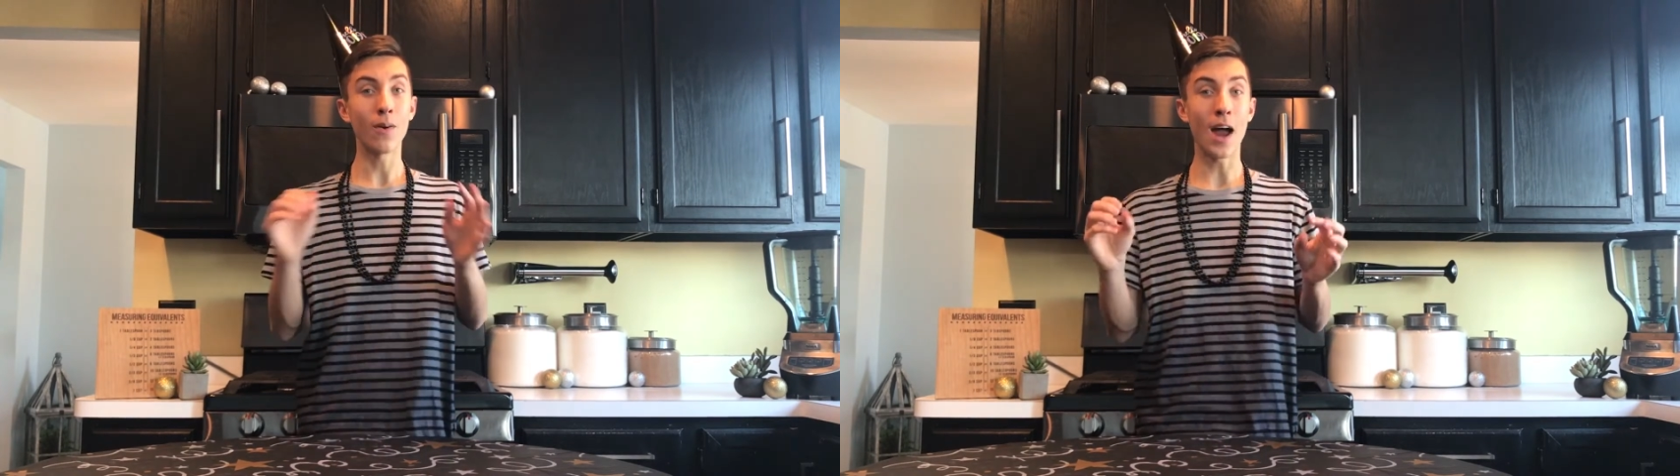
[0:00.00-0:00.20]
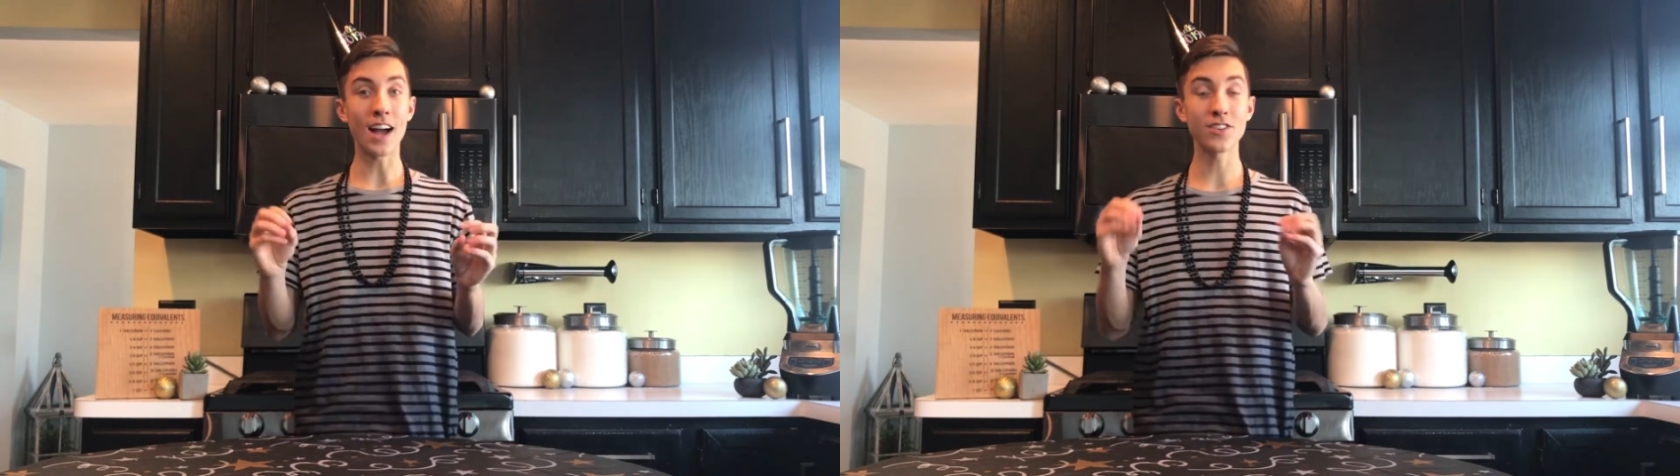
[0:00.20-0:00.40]

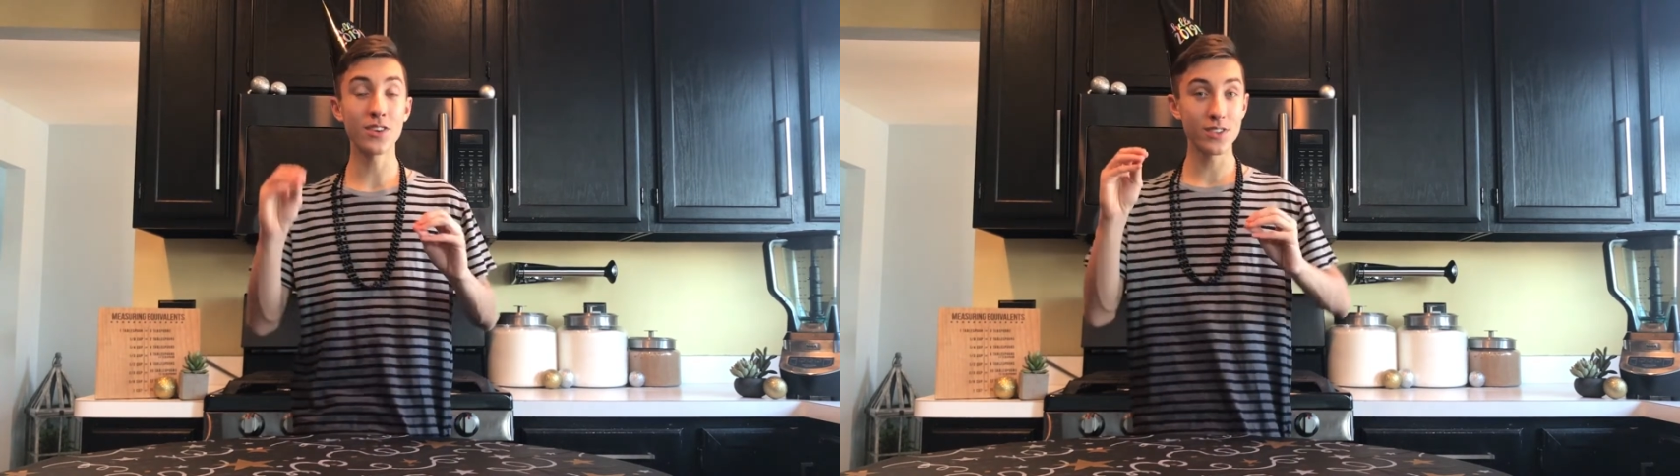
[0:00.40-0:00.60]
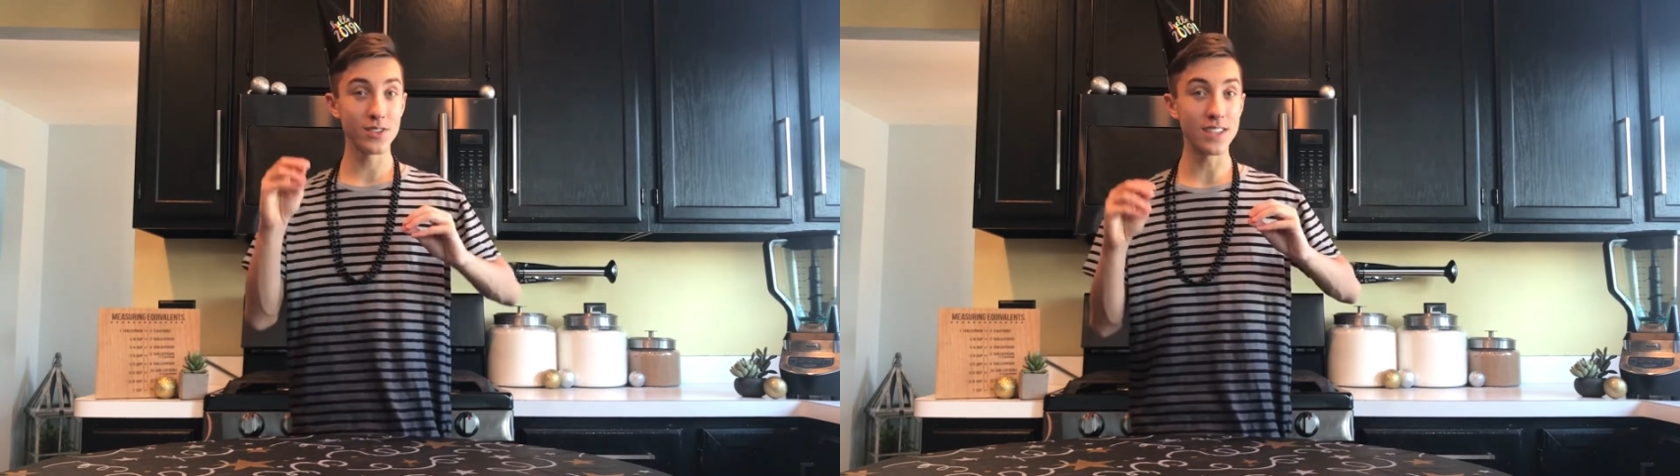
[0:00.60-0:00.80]
and we're actually
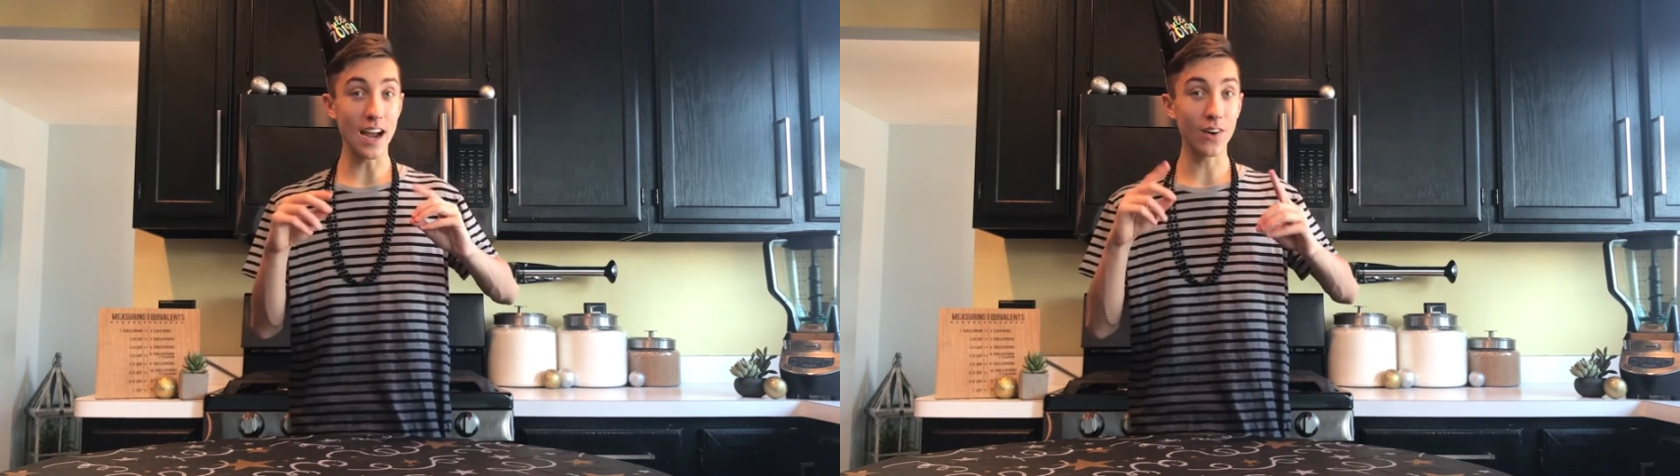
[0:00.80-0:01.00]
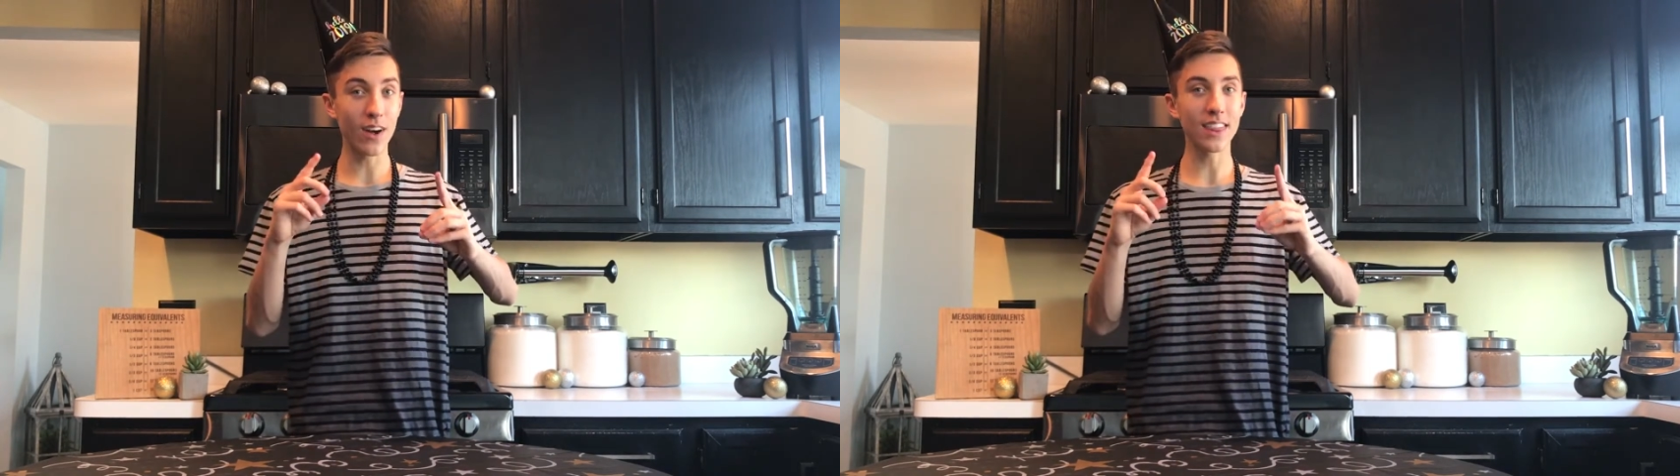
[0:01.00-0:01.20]
going to
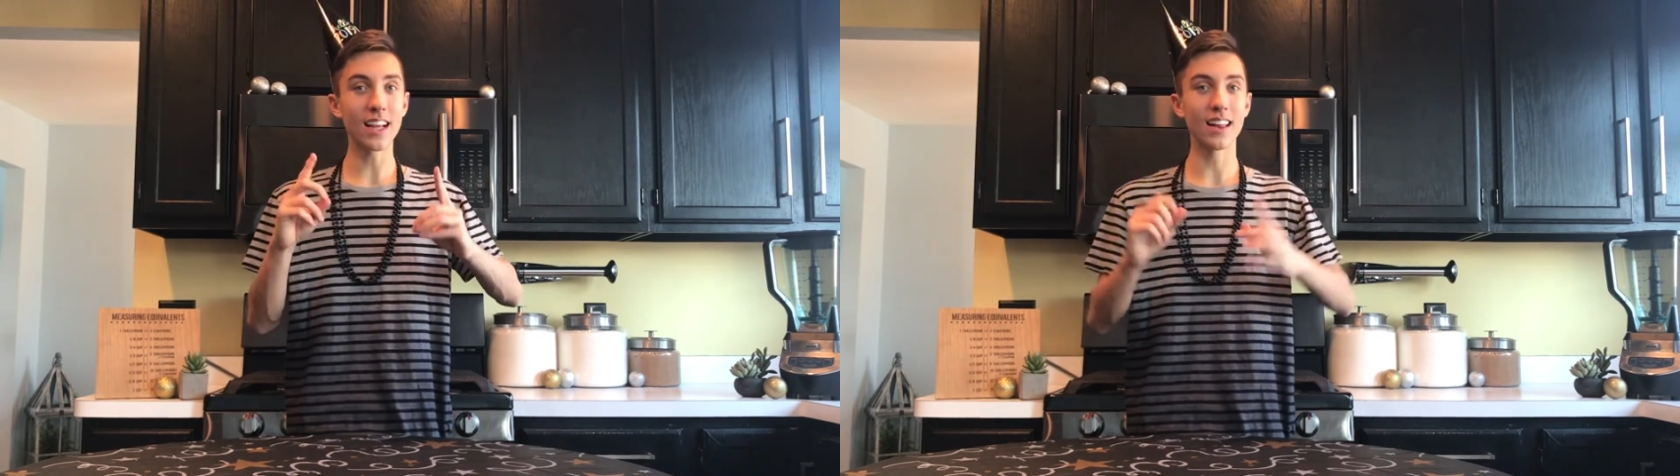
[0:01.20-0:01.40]
decorate the